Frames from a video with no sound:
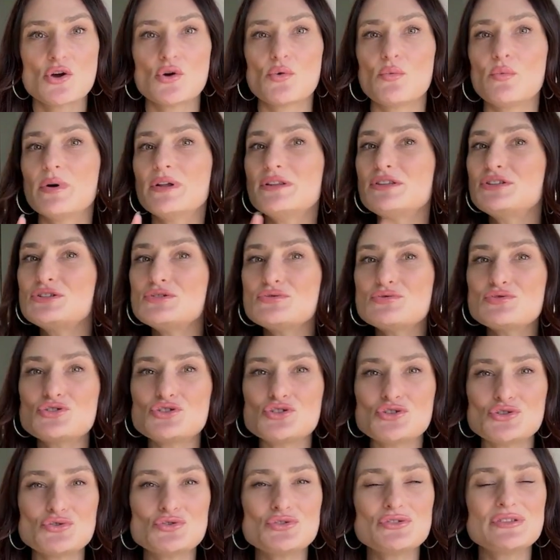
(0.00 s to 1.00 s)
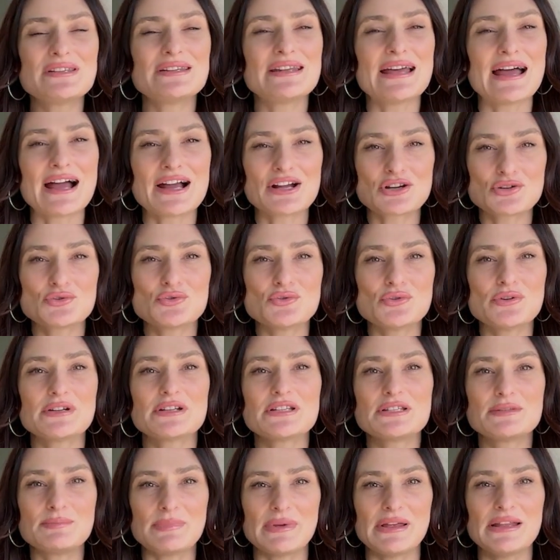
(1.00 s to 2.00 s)
Once you choose an actual
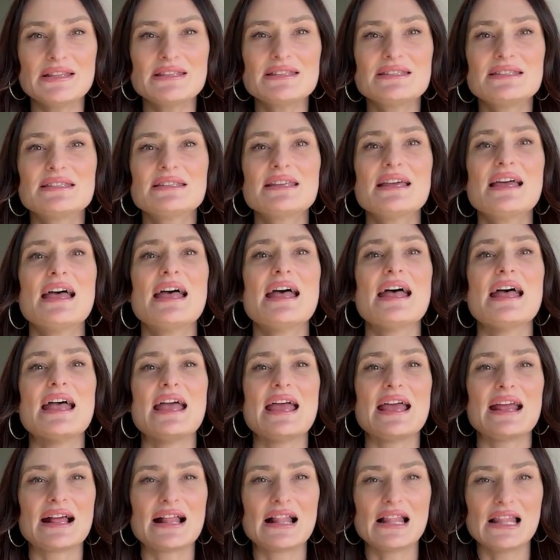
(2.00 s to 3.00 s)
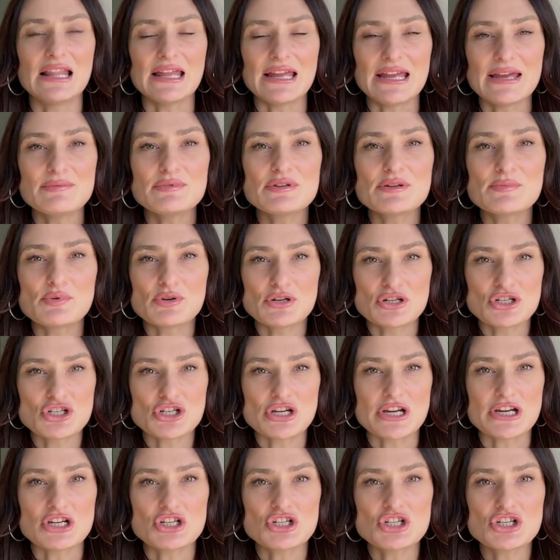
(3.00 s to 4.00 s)
expense and claim
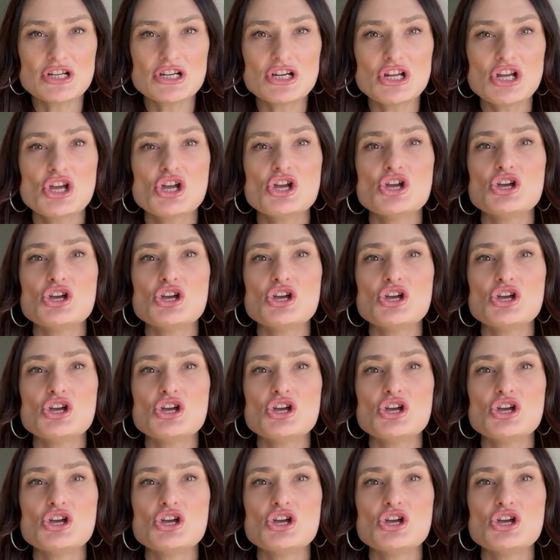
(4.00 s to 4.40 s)
depreciation,